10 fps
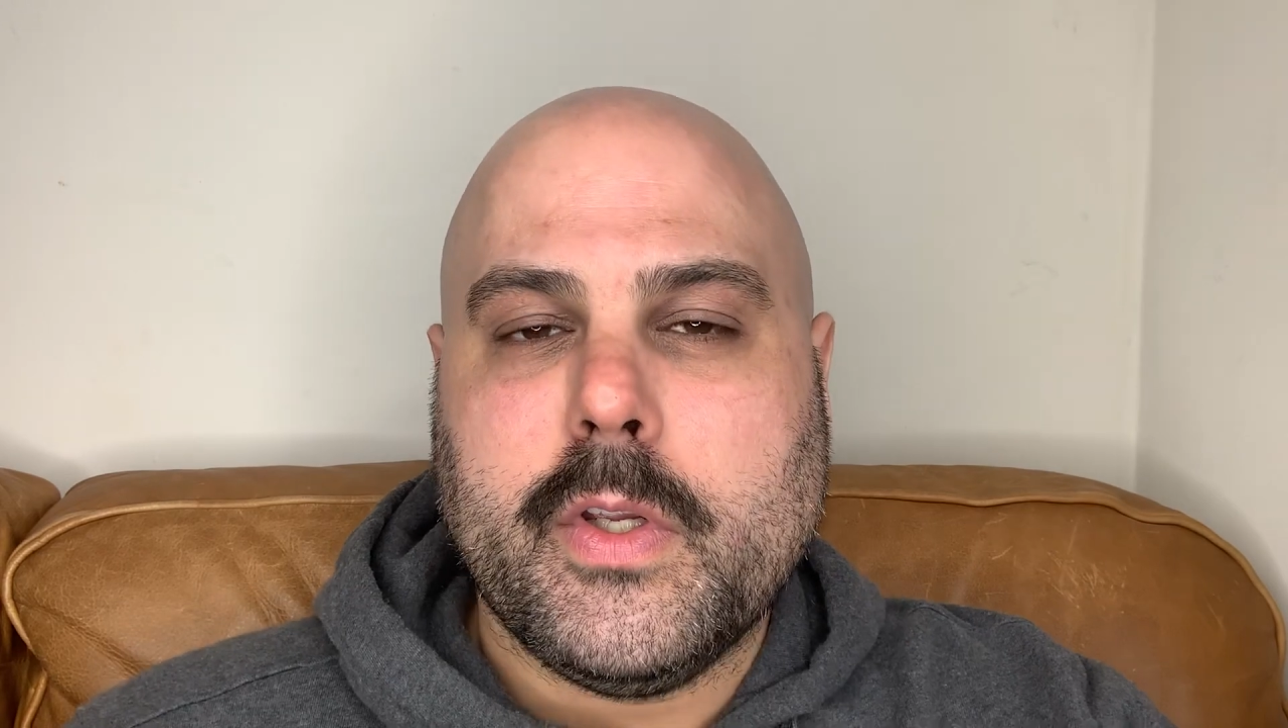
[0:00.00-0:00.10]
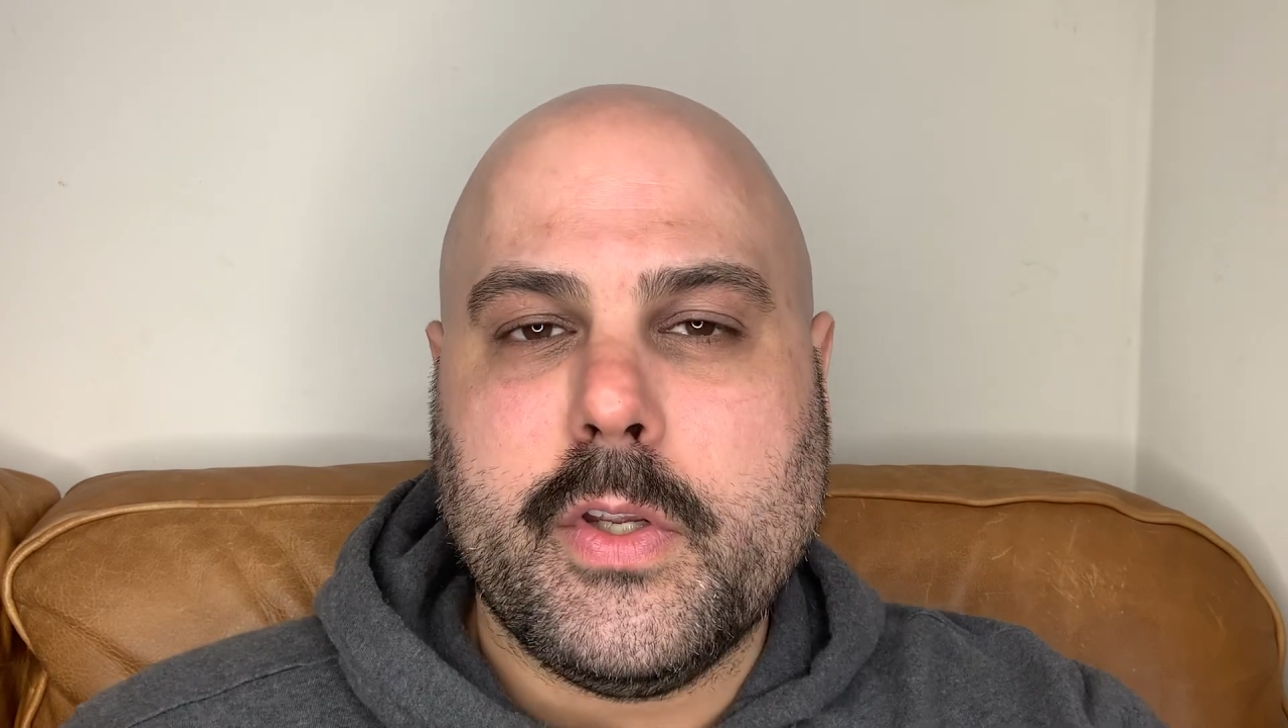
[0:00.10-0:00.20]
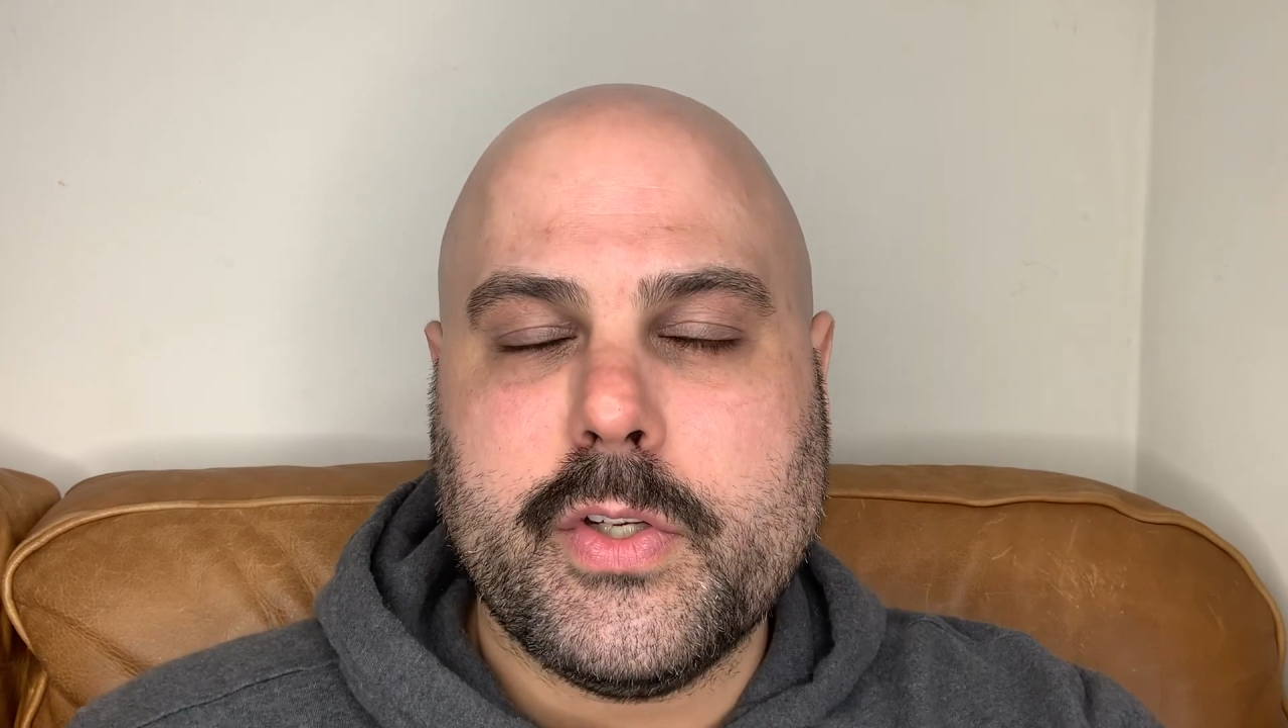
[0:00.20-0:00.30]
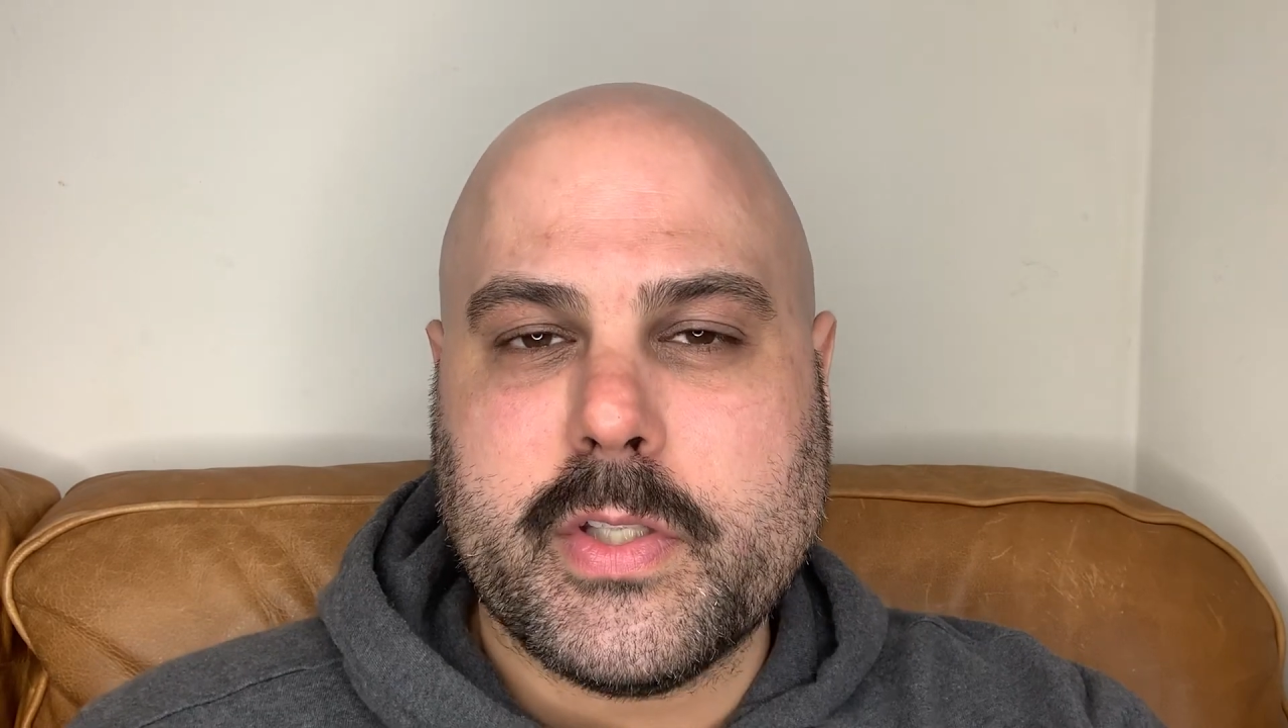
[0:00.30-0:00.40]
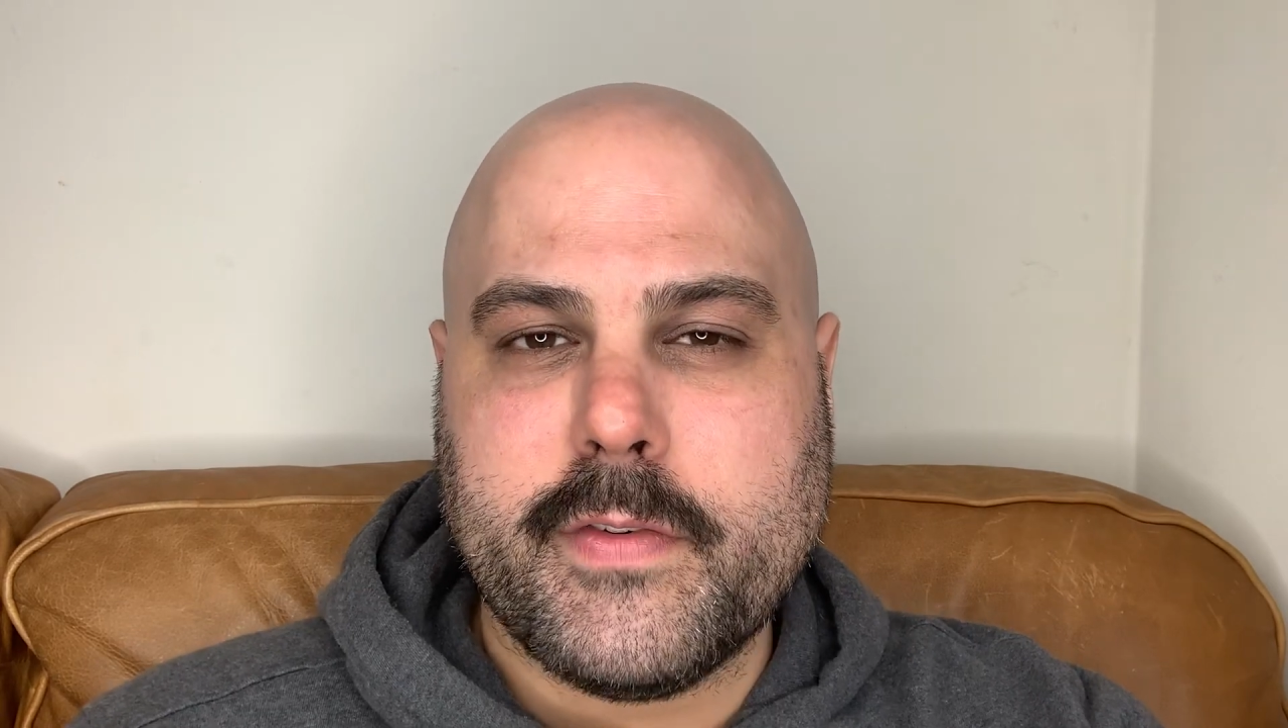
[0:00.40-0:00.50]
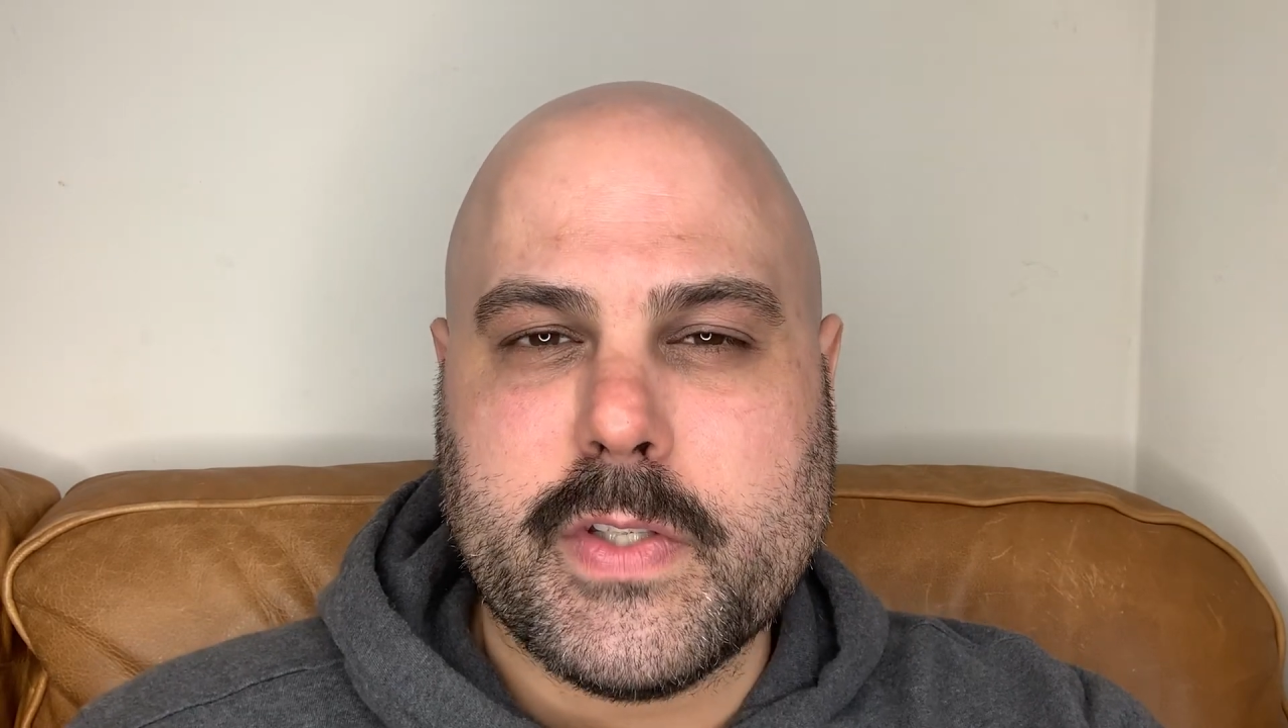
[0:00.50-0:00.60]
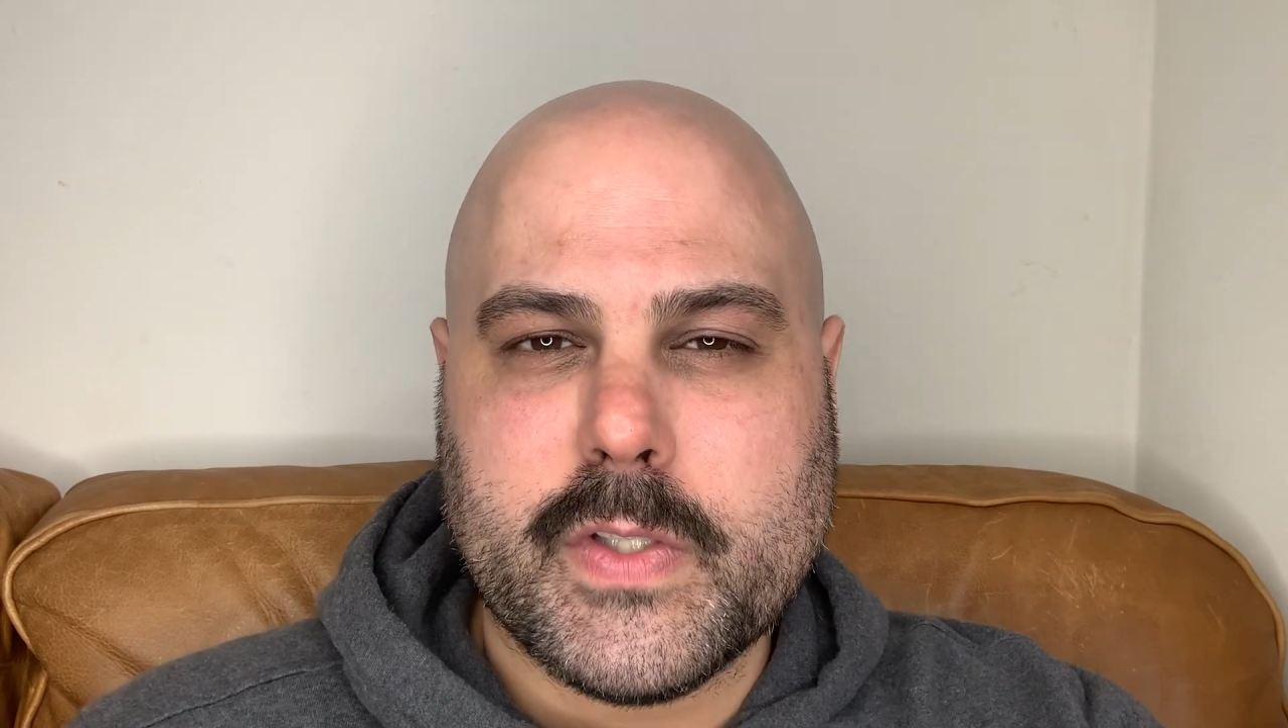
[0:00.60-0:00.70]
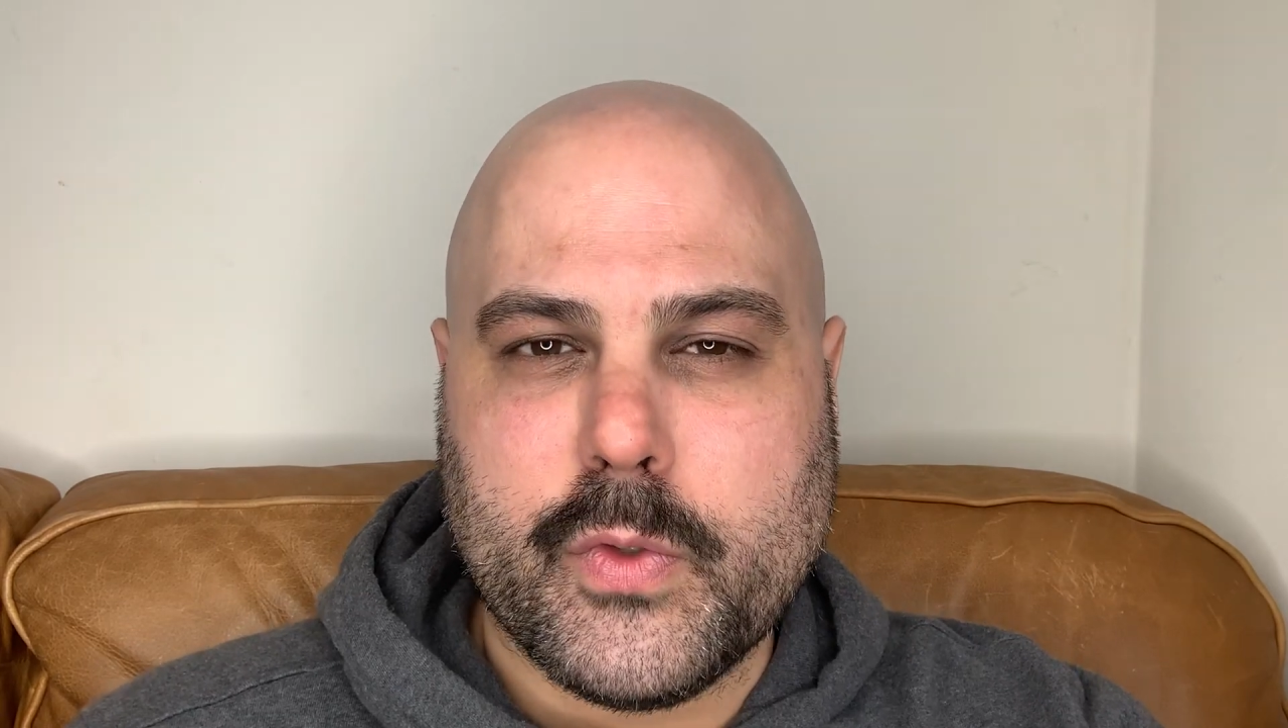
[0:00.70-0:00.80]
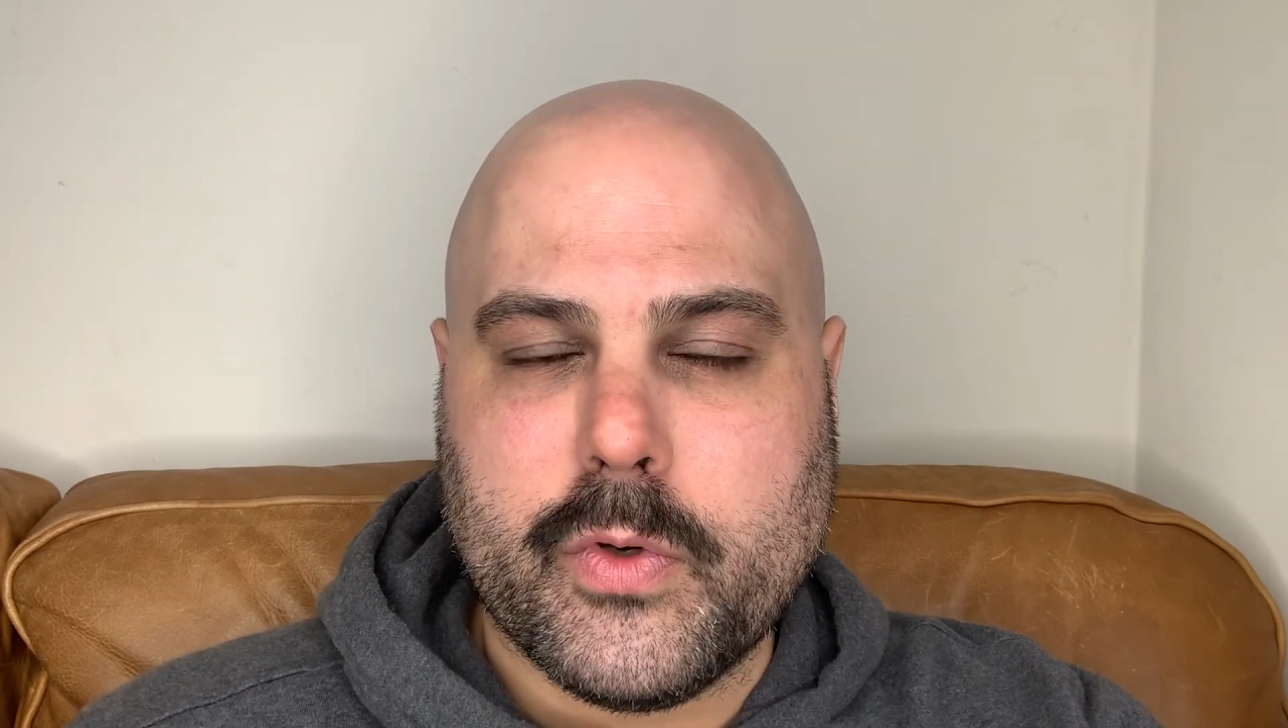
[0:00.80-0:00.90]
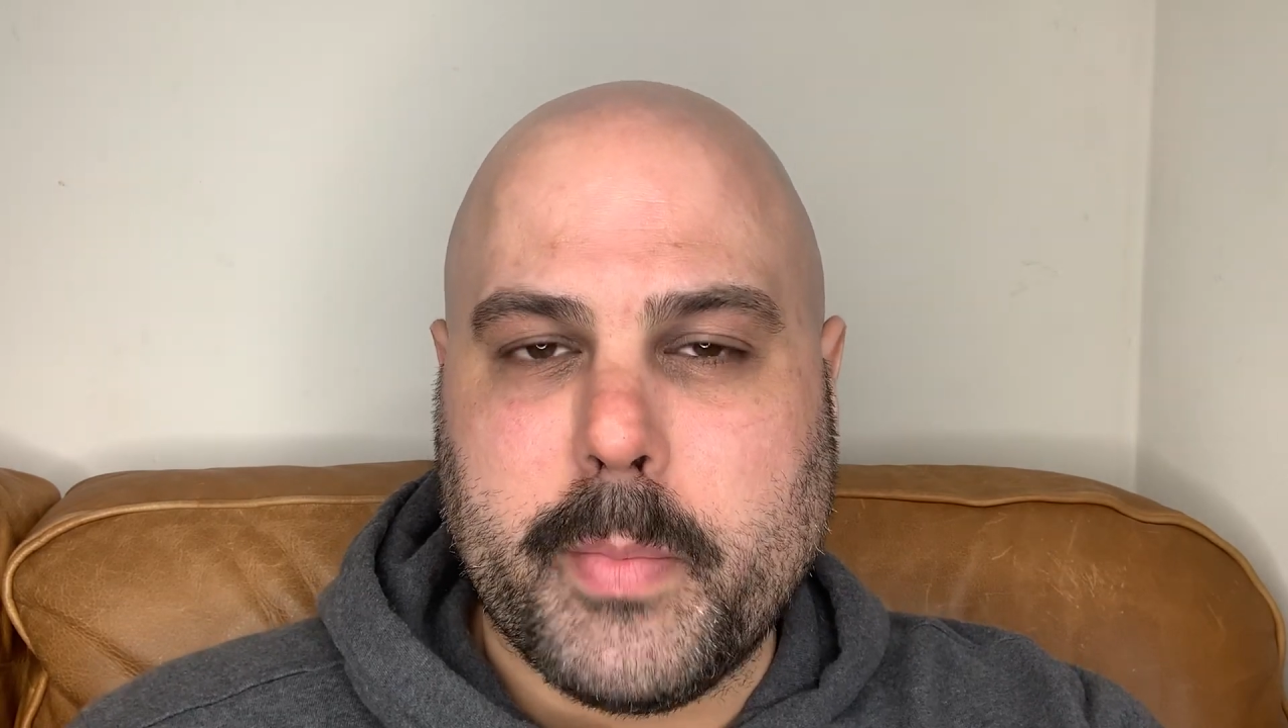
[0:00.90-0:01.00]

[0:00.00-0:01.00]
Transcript: You just have a scooter